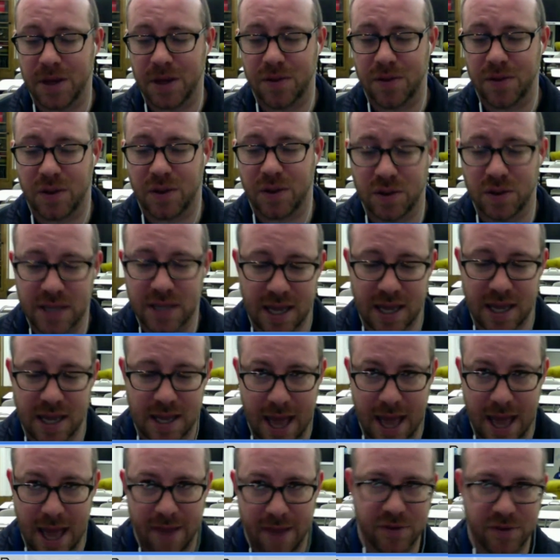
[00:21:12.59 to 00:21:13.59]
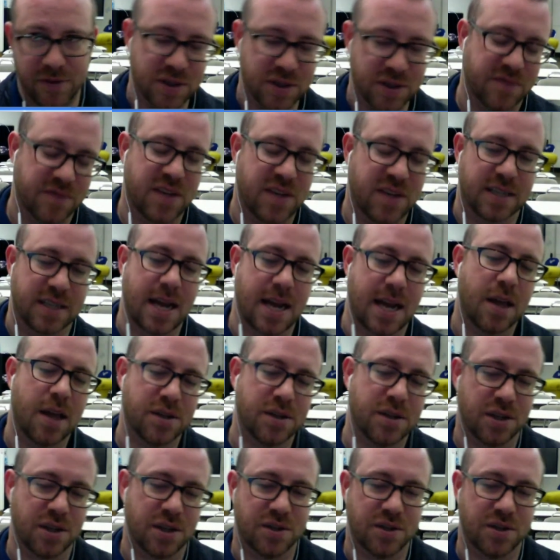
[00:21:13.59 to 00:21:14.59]
those avenues of
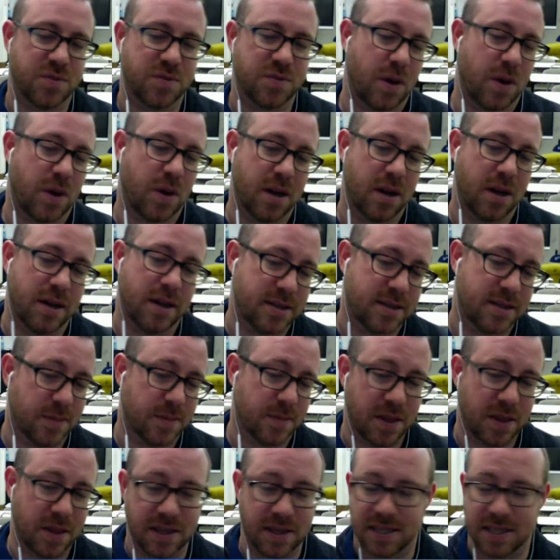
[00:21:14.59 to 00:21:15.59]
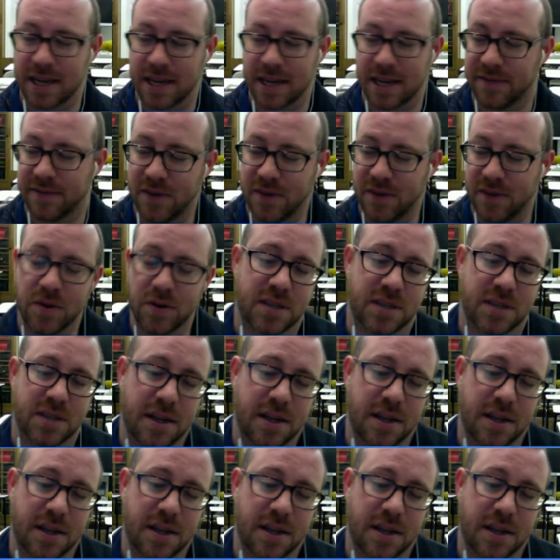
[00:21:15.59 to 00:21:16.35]
technology are just some of the things that I can focus on.